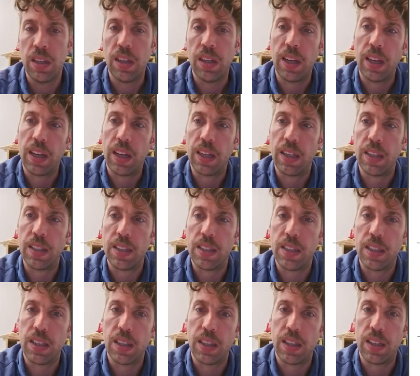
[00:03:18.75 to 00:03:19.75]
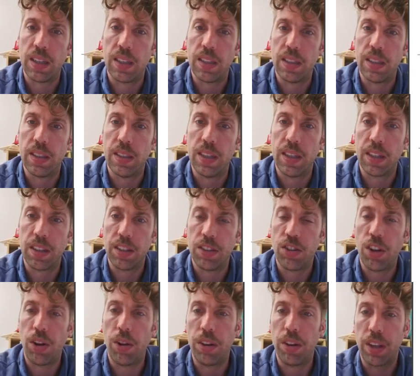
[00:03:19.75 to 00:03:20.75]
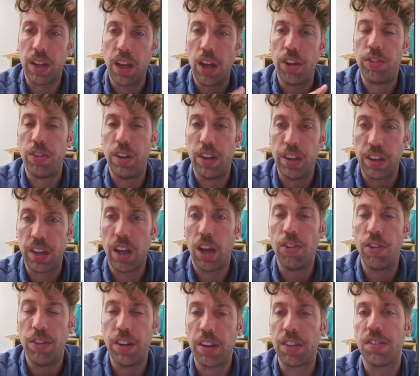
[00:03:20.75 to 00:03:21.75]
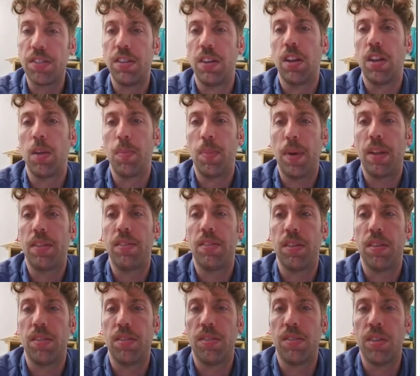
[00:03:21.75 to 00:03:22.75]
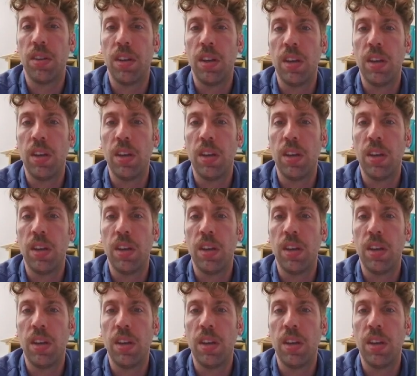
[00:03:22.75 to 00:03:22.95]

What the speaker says: And it generally contradicts the null hypothesis,